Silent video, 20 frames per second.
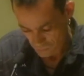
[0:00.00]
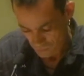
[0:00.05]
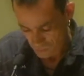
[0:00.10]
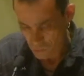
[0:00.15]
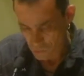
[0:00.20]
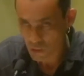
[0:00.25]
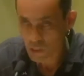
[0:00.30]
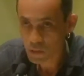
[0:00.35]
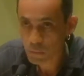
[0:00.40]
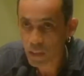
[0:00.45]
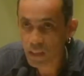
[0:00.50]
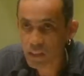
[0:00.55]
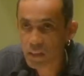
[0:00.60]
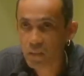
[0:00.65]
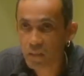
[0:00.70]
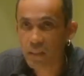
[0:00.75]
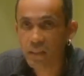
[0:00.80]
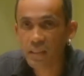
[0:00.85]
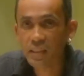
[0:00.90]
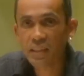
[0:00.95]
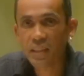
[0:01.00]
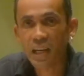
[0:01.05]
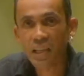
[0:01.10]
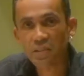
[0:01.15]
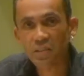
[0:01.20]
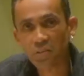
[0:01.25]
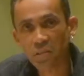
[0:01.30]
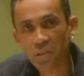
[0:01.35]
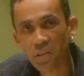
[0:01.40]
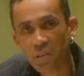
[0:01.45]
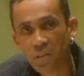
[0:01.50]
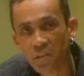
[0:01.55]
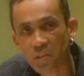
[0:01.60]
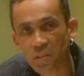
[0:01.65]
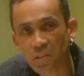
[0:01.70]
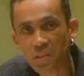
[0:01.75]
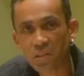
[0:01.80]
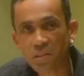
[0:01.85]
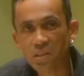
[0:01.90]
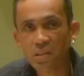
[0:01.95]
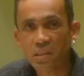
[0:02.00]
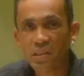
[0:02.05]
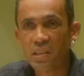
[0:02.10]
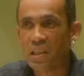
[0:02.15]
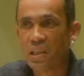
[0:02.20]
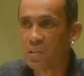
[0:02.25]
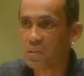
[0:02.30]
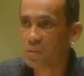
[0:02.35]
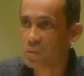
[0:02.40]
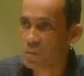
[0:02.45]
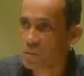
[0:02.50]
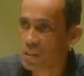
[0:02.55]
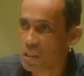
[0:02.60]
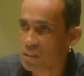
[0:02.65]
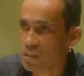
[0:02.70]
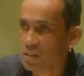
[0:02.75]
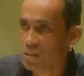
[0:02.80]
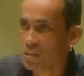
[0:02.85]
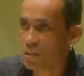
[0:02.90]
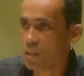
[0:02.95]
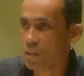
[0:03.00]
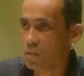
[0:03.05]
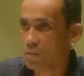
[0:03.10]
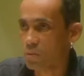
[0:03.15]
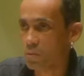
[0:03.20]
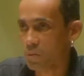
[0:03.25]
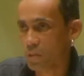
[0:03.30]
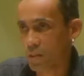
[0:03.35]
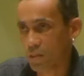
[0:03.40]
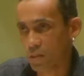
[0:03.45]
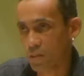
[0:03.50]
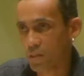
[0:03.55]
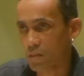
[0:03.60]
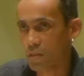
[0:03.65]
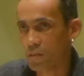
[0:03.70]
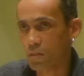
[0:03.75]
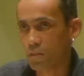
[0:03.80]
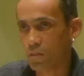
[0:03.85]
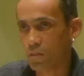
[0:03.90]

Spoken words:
During my training, I had rehearsed it, and I had taught others how to rehearse it.